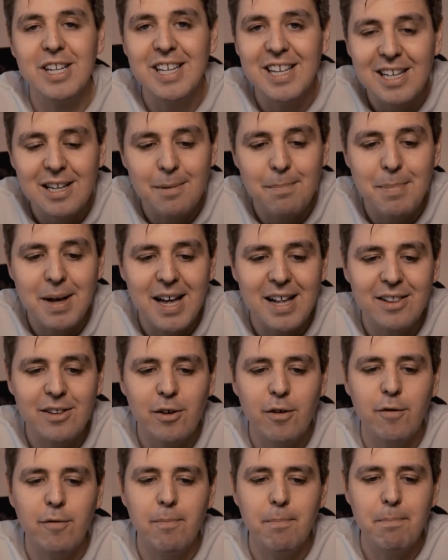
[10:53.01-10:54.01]
gigaband
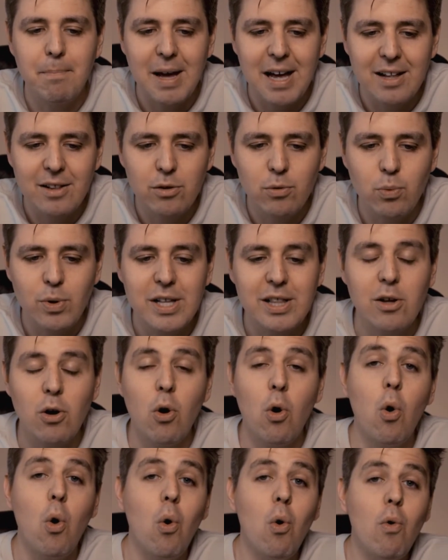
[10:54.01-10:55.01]
of bandwidth
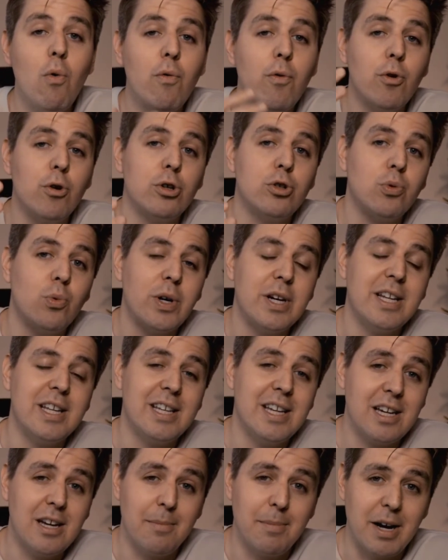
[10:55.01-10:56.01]
over twenty
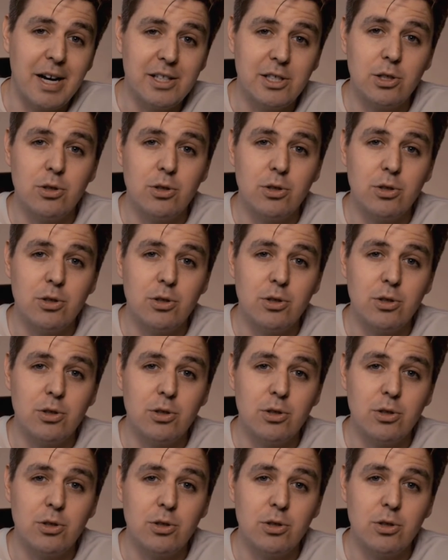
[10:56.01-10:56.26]
gigabytes.